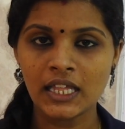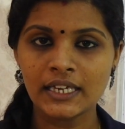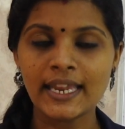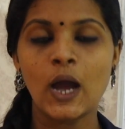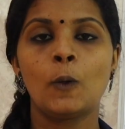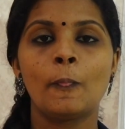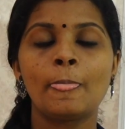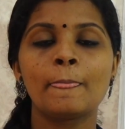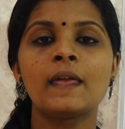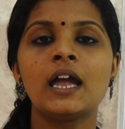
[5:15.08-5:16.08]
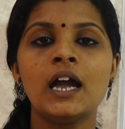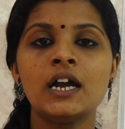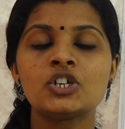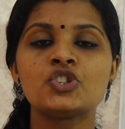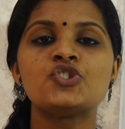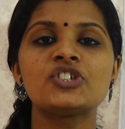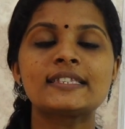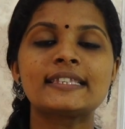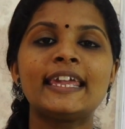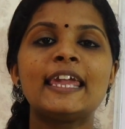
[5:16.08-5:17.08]
Now,
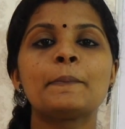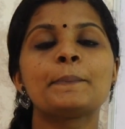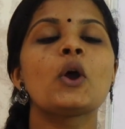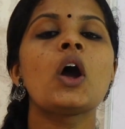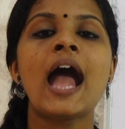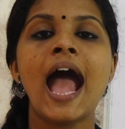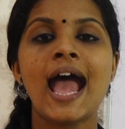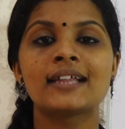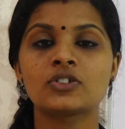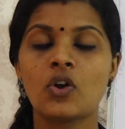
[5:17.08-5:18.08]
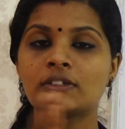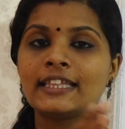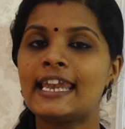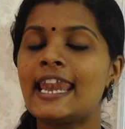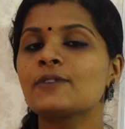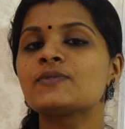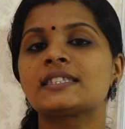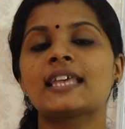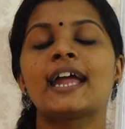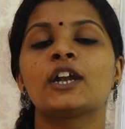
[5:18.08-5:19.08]
just keep your hand on the
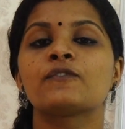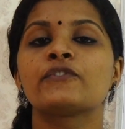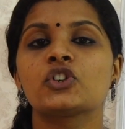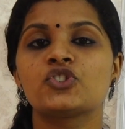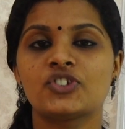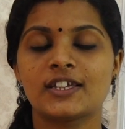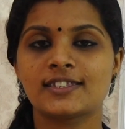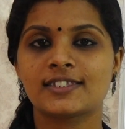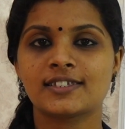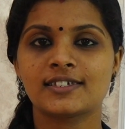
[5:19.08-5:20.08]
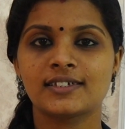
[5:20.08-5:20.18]
left side of your chest.